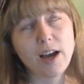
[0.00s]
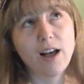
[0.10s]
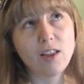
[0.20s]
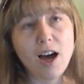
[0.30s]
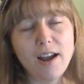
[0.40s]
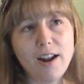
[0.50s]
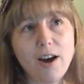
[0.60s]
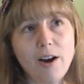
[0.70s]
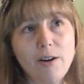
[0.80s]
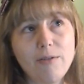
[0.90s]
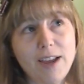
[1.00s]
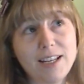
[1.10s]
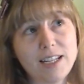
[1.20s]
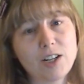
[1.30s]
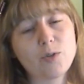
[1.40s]
A lot of
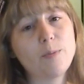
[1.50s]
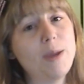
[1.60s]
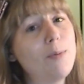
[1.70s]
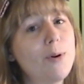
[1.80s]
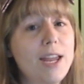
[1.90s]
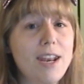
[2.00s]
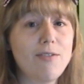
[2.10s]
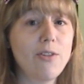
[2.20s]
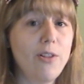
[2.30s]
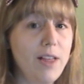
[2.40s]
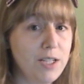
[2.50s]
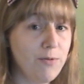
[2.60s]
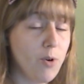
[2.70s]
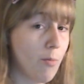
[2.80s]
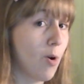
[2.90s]
asexual people can nevertheless
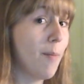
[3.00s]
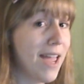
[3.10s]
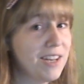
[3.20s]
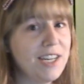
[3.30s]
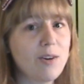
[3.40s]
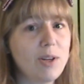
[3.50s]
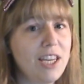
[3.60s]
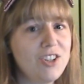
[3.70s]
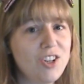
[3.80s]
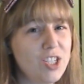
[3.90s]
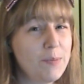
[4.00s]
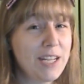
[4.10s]
form romantic relationships,